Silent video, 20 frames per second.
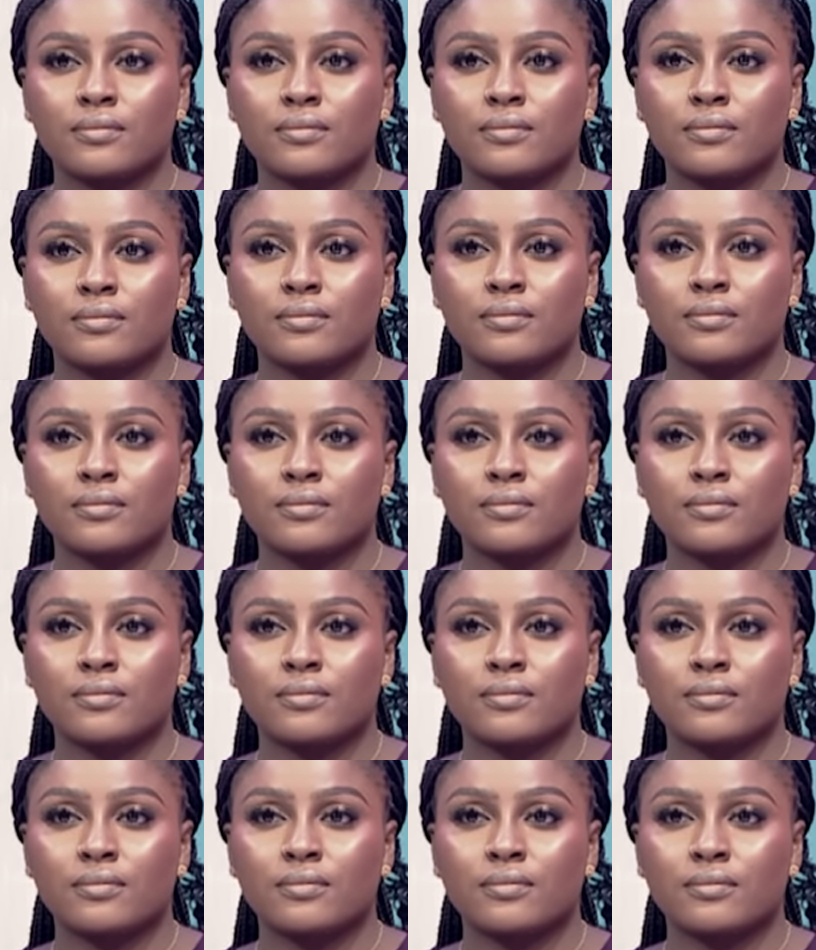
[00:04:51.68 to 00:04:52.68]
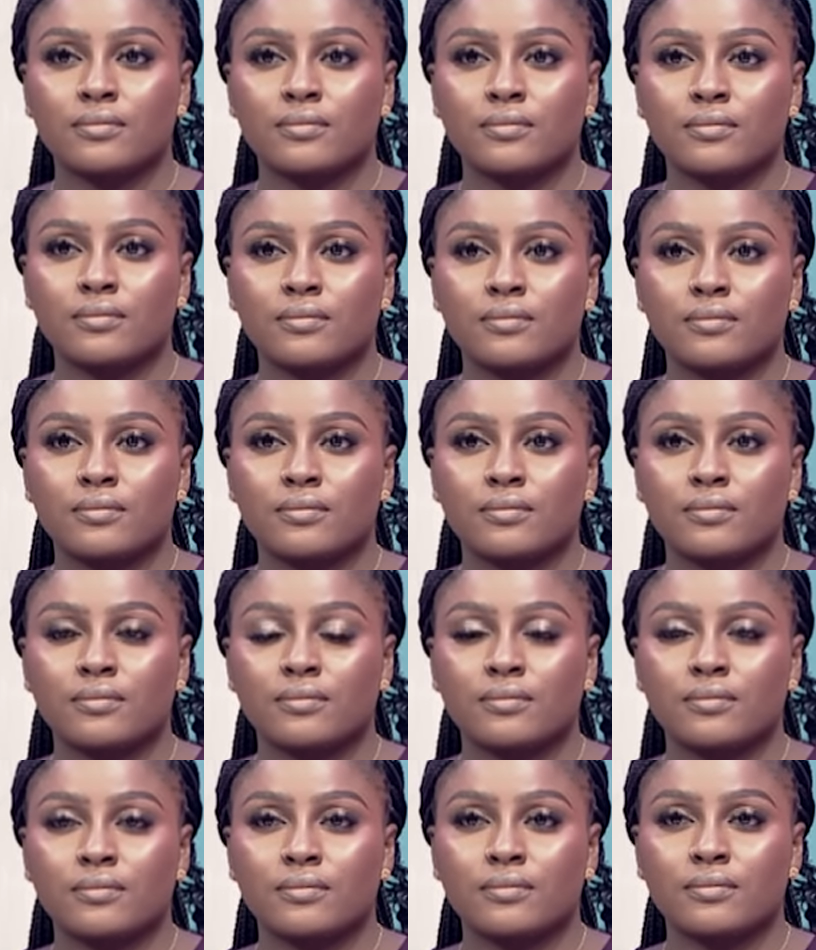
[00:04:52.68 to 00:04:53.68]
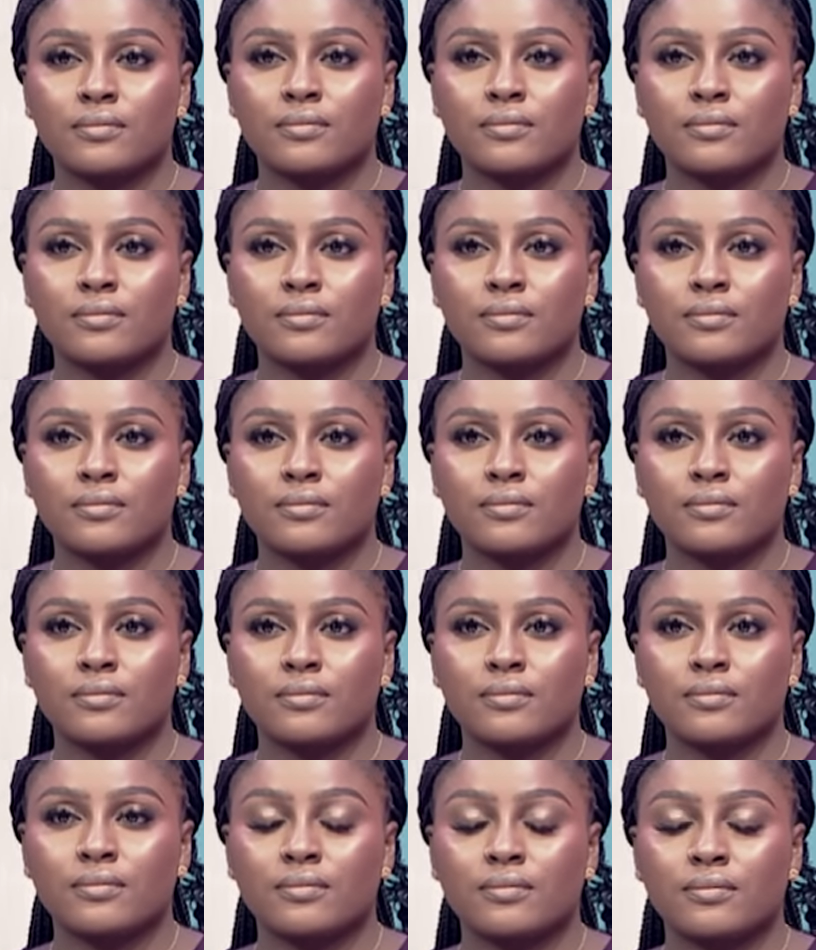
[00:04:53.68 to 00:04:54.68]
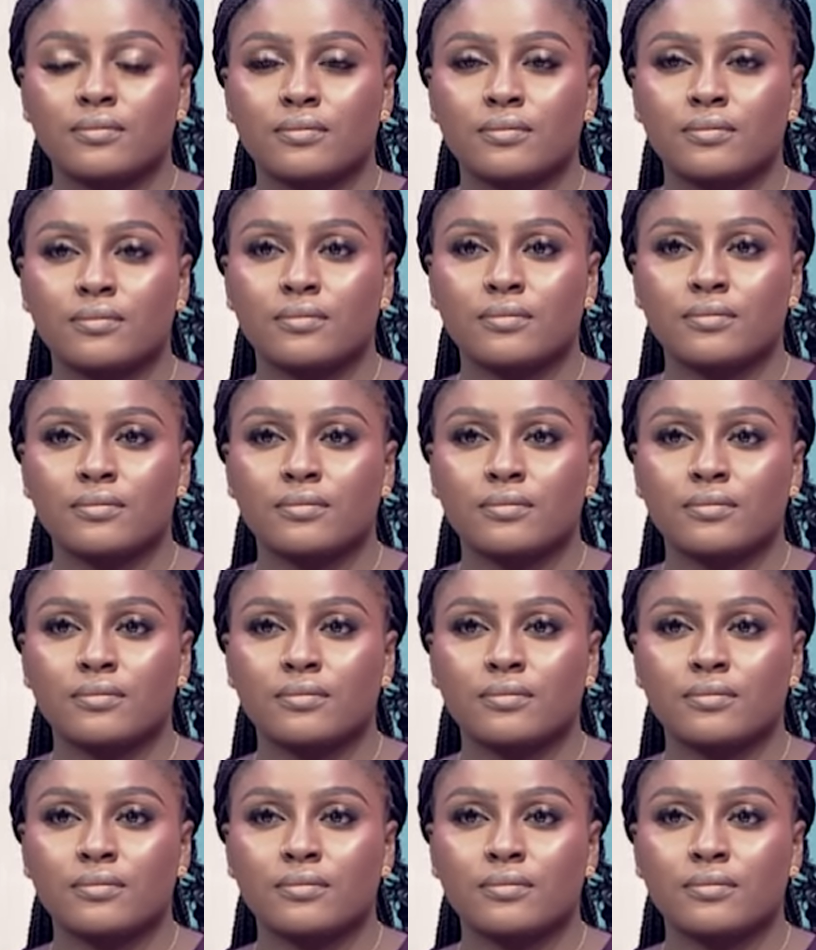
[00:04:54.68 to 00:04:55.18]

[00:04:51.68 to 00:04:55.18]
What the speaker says: [no speech]